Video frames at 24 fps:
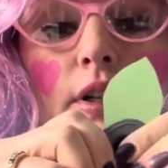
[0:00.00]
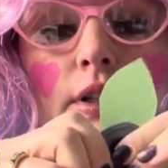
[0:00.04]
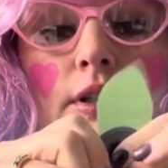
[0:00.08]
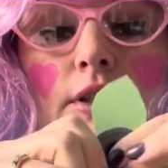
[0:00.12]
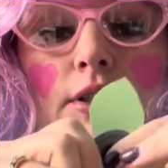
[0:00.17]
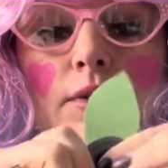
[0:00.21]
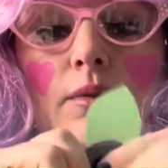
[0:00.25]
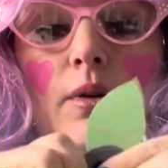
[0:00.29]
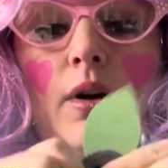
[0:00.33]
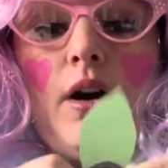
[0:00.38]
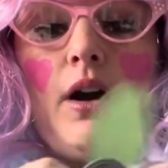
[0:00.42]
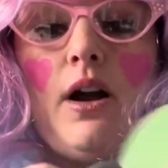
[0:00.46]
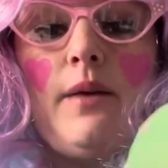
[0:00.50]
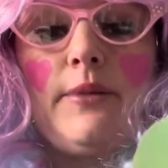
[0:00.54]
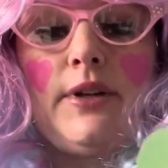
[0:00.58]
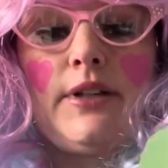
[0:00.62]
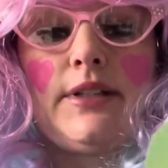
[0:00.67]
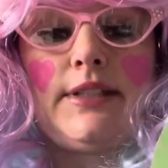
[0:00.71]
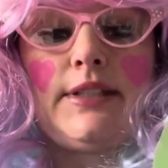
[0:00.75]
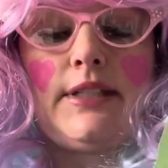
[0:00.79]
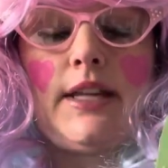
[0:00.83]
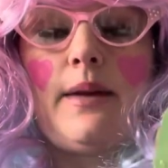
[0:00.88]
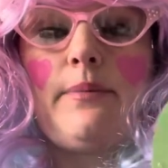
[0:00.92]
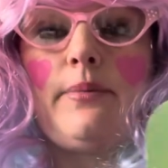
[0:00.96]
So I'm going to
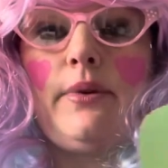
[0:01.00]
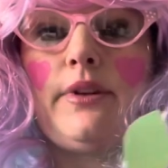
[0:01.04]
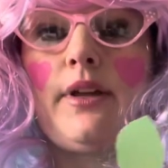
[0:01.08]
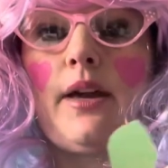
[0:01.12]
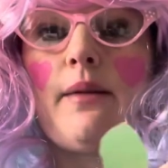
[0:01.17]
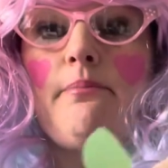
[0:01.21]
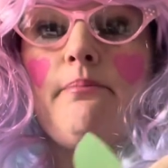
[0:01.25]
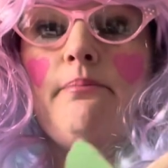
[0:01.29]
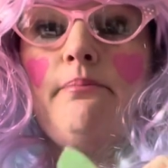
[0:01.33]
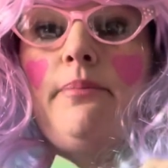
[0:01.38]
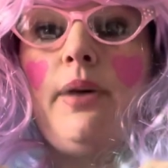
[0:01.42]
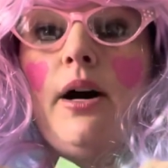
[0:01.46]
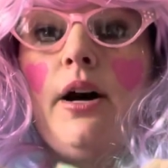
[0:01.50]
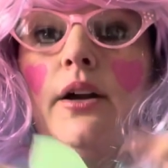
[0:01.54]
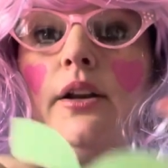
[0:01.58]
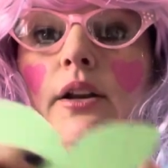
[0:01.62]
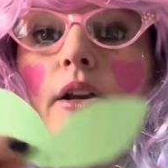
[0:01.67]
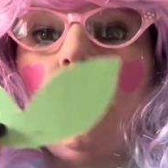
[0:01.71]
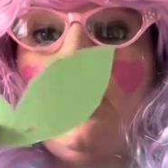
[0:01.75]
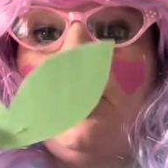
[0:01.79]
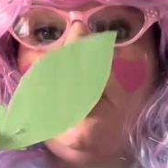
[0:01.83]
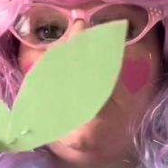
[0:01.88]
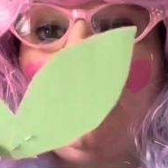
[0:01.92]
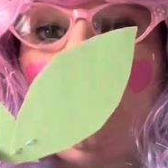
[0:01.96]
staple them, but
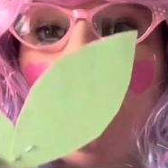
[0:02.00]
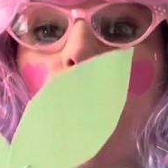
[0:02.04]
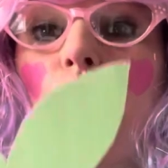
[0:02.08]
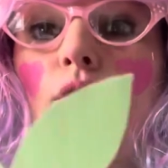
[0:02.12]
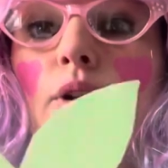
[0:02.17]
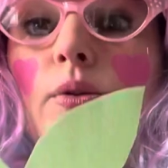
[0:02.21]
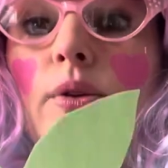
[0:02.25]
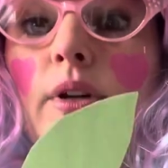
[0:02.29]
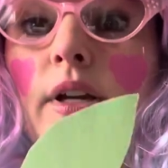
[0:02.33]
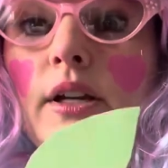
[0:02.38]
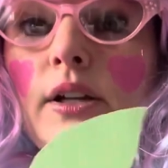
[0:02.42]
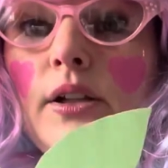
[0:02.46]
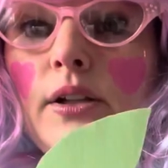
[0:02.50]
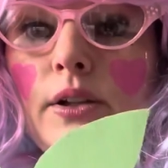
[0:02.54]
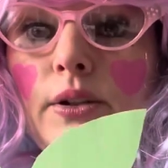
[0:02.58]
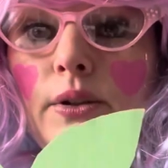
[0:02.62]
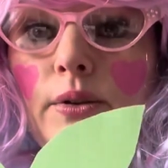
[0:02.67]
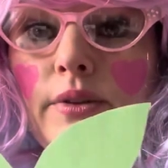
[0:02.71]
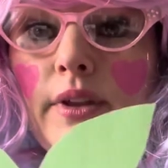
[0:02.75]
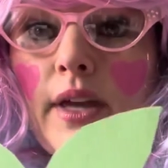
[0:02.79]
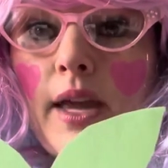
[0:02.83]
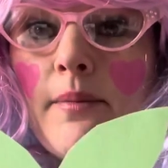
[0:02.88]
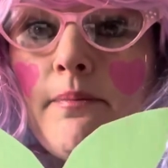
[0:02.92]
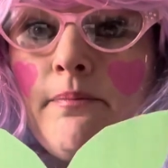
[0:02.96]
you can glue
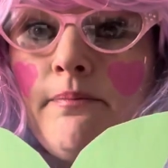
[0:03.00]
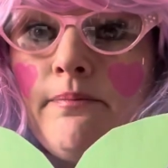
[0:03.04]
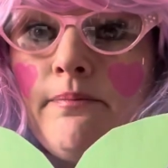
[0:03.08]
them